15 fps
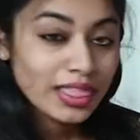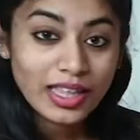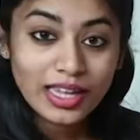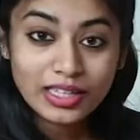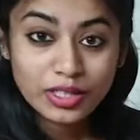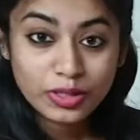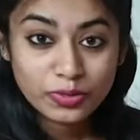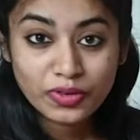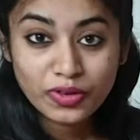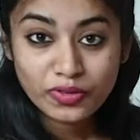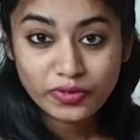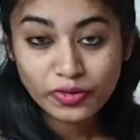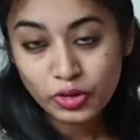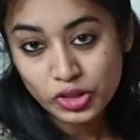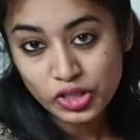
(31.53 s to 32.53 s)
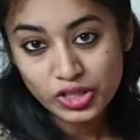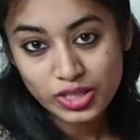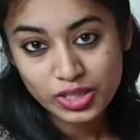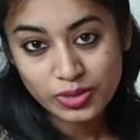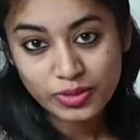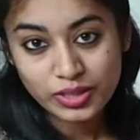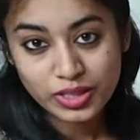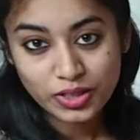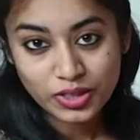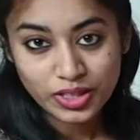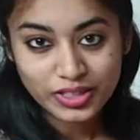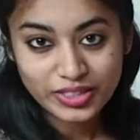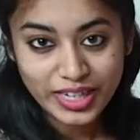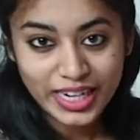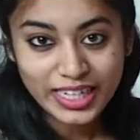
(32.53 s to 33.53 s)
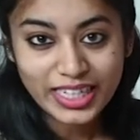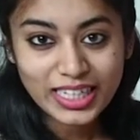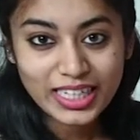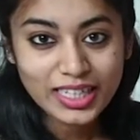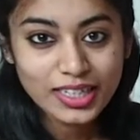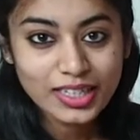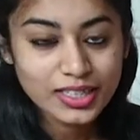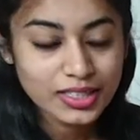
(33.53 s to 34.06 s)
Thank you for watching this video already.